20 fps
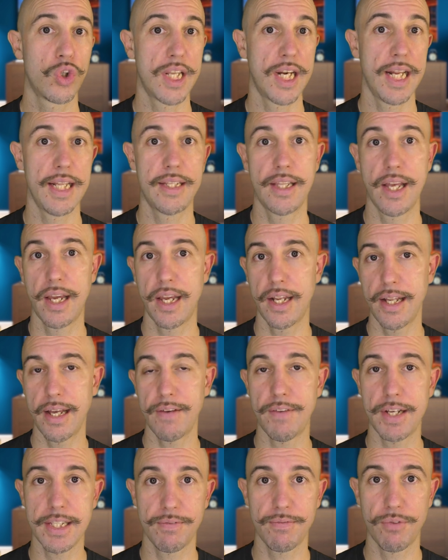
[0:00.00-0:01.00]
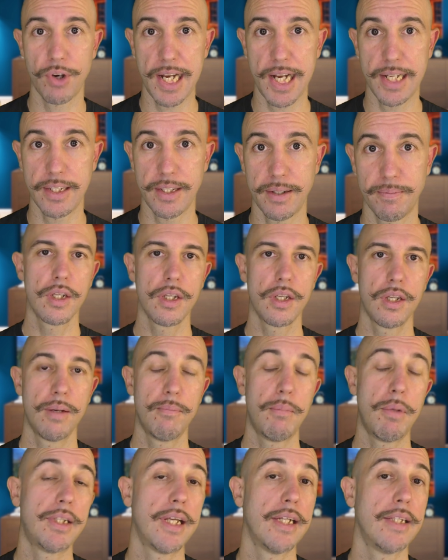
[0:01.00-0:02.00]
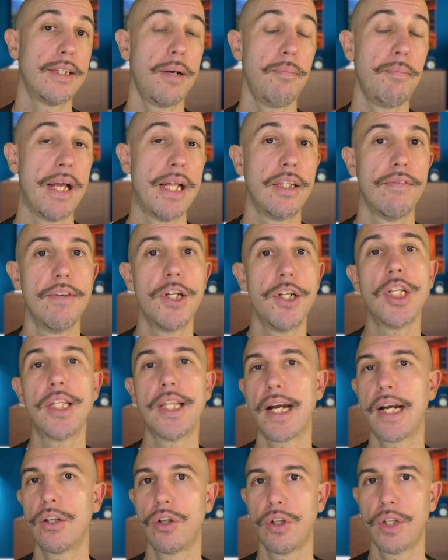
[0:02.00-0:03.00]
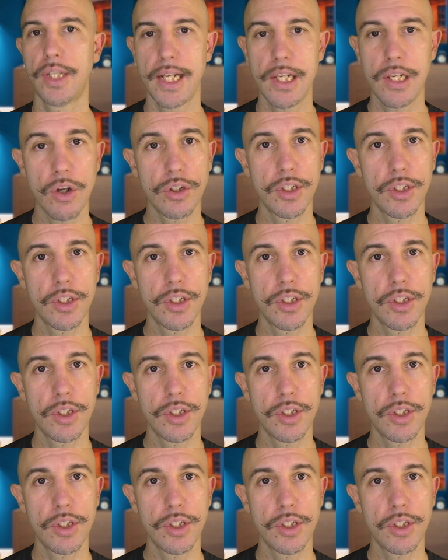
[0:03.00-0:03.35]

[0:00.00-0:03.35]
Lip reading: containers like whole spots.